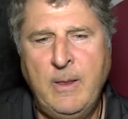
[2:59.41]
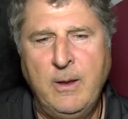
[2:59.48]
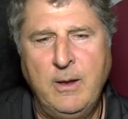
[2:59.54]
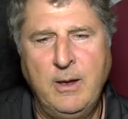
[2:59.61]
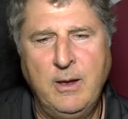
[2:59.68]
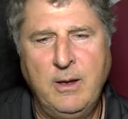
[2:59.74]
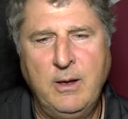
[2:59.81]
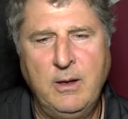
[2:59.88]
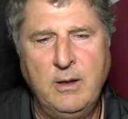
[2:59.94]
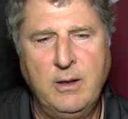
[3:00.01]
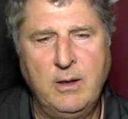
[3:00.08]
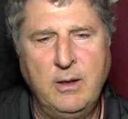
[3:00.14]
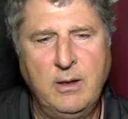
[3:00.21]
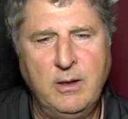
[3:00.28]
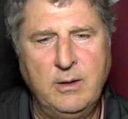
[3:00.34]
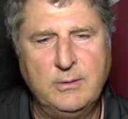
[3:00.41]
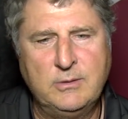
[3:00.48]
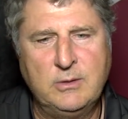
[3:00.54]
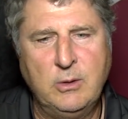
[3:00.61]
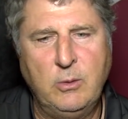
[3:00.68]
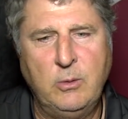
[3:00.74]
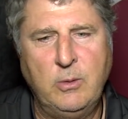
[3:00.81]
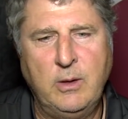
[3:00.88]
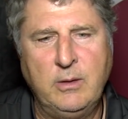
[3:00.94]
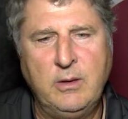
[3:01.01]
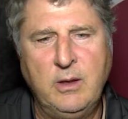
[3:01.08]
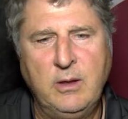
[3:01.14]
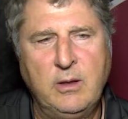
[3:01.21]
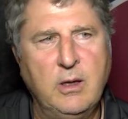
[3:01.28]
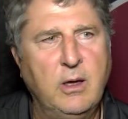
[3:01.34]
And so I think